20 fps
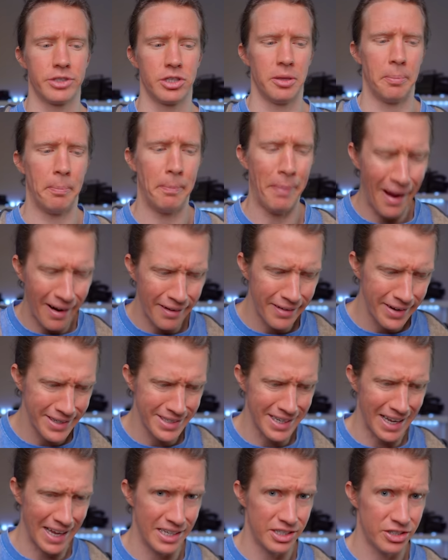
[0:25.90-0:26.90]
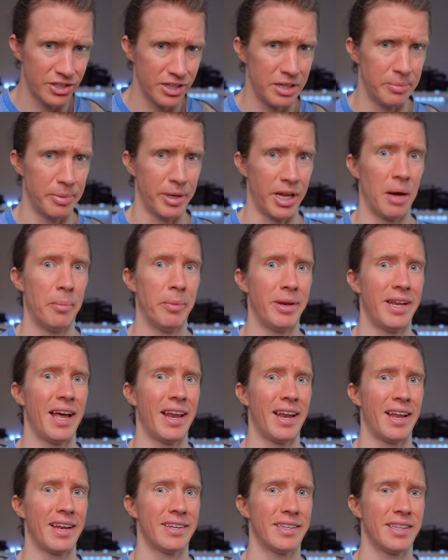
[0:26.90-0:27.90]
So the barrier to entry to become a
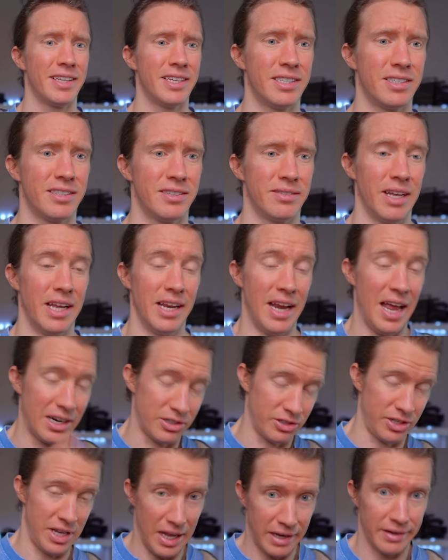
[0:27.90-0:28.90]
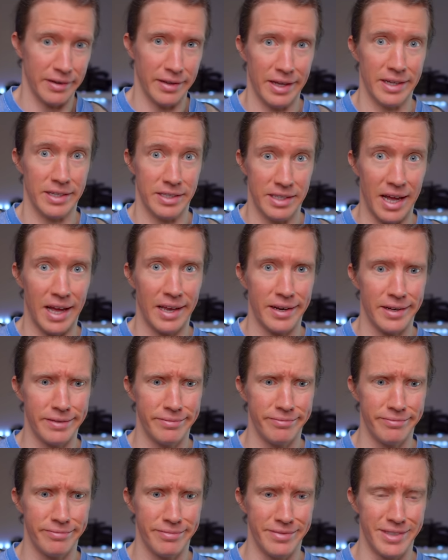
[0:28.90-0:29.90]
data analyst and actually analyze data
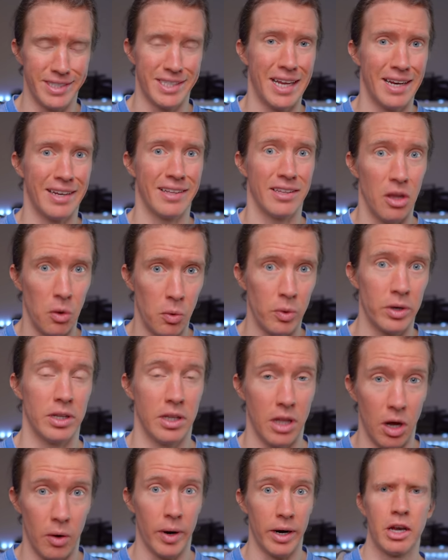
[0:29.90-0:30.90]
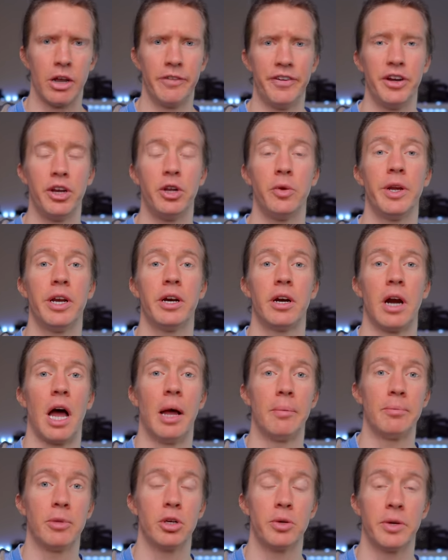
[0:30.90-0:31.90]
is getting lower and lower. Now, if you're new here,
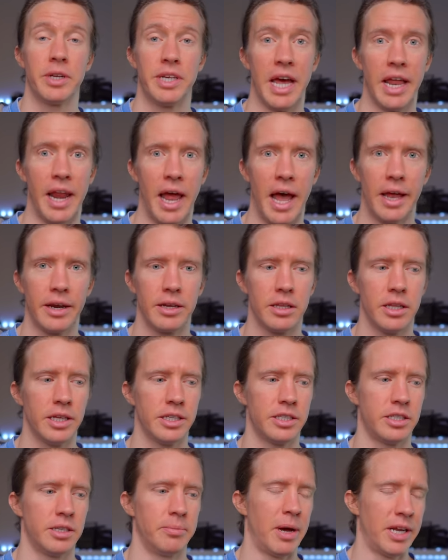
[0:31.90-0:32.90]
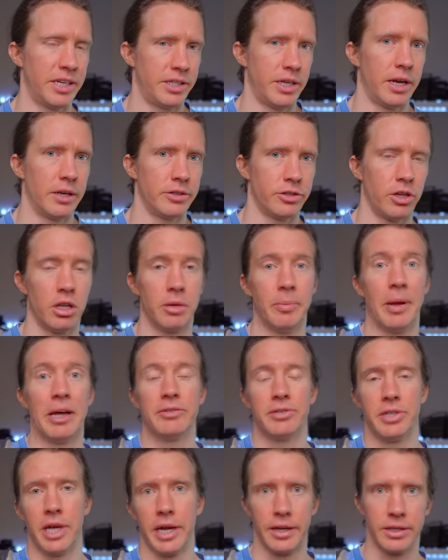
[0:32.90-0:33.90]
I'm Luke, a data analyst. My channel is all
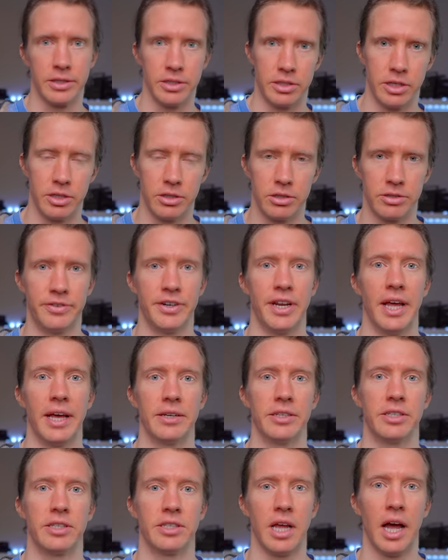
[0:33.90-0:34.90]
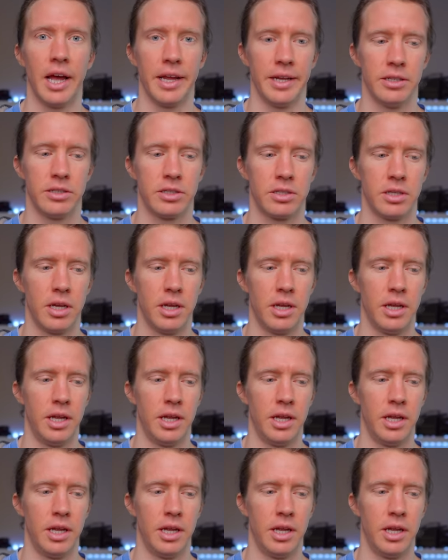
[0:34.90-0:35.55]
about tech and skills for data science.